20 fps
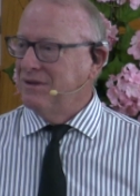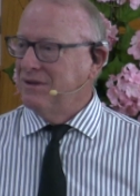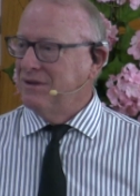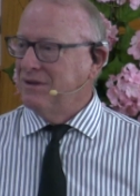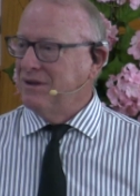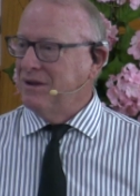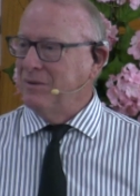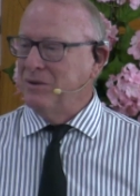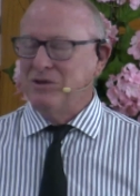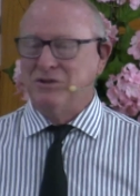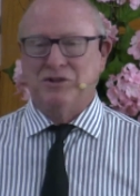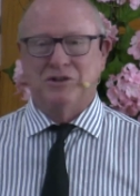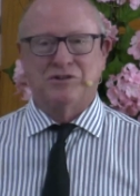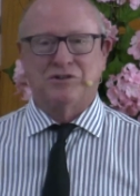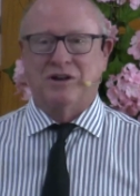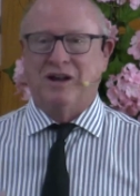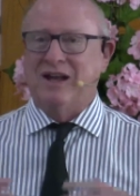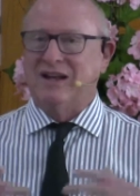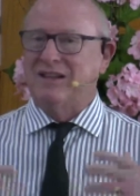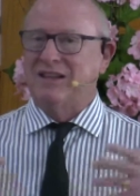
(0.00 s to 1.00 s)
I mean, just
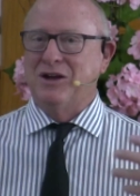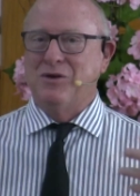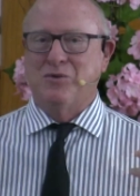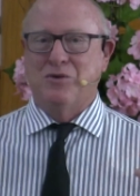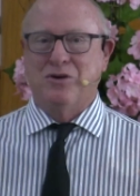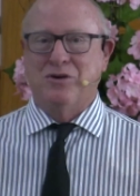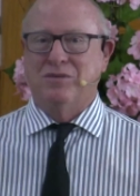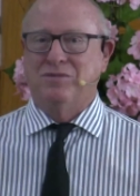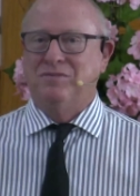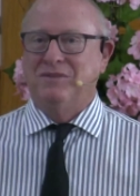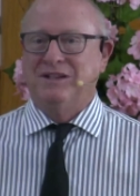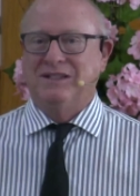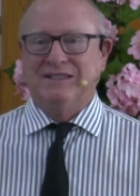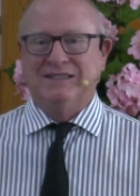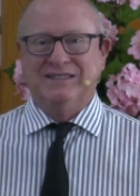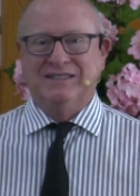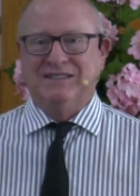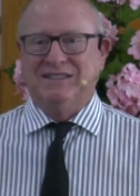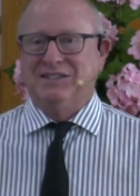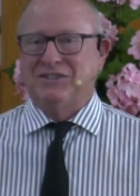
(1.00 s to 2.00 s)
like they were,
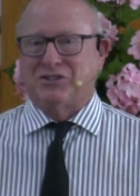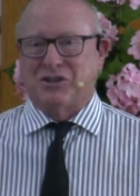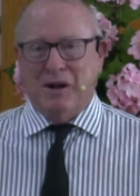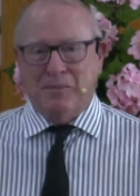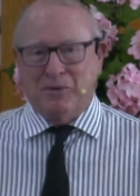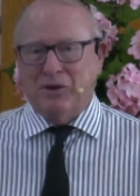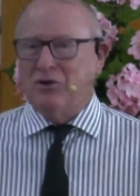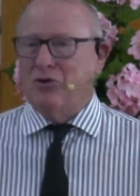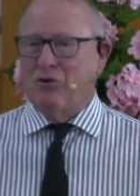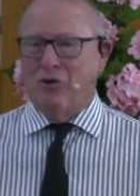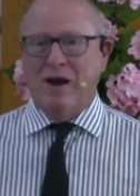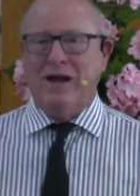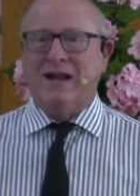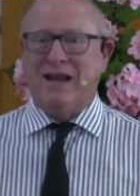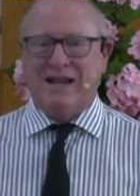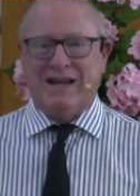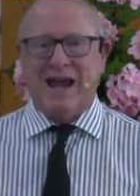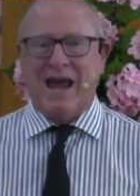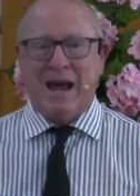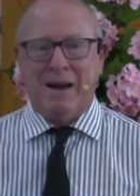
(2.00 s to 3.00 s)
something great
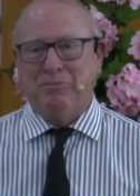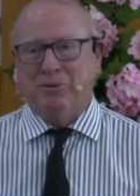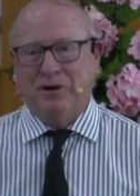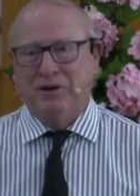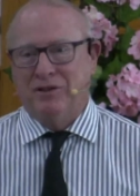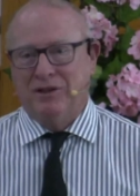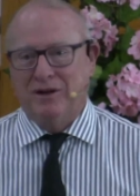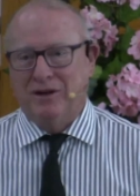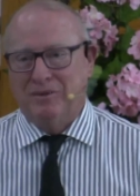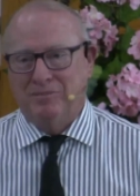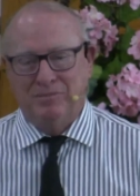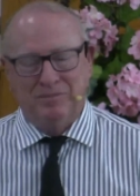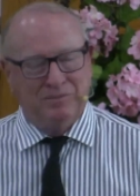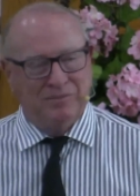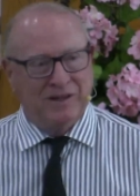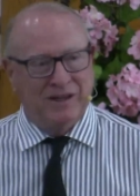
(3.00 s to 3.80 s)
had happened to them,